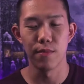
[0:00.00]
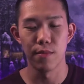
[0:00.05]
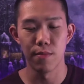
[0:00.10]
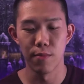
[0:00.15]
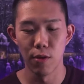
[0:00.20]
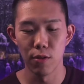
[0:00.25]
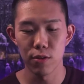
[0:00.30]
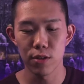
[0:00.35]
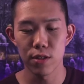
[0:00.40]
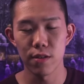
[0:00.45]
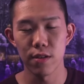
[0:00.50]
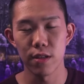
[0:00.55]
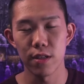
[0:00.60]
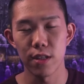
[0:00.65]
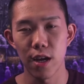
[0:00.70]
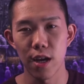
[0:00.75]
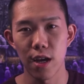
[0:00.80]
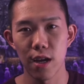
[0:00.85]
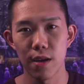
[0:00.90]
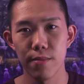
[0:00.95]
Most of the
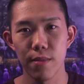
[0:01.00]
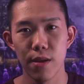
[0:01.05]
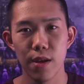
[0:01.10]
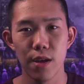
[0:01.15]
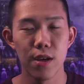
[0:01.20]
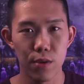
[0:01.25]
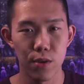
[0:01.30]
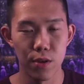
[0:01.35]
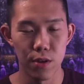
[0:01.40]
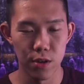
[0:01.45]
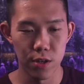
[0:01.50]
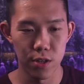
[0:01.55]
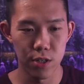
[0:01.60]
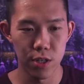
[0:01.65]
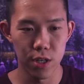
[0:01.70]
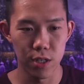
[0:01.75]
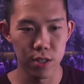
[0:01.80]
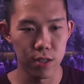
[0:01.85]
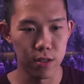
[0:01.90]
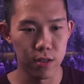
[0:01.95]
time, you're
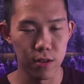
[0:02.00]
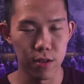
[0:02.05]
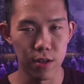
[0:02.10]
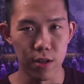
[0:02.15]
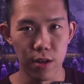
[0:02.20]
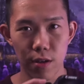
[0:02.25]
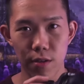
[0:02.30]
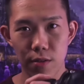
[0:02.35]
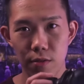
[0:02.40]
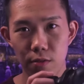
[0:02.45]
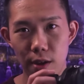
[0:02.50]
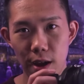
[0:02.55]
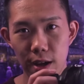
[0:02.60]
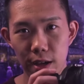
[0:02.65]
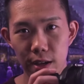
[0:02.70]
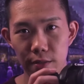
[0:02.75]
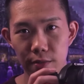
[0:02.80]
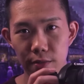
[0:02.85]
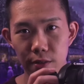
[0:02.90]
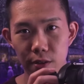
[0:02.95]
just, you know,
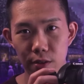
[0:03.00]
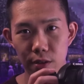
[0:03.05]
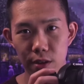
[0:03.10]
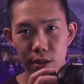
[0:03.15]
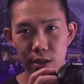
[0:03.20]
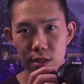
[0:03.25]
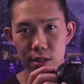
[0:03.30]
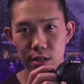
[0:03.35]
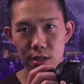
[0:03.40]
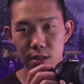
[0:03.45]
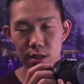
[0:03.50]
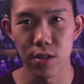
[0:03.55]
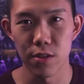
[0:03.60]
racking focus.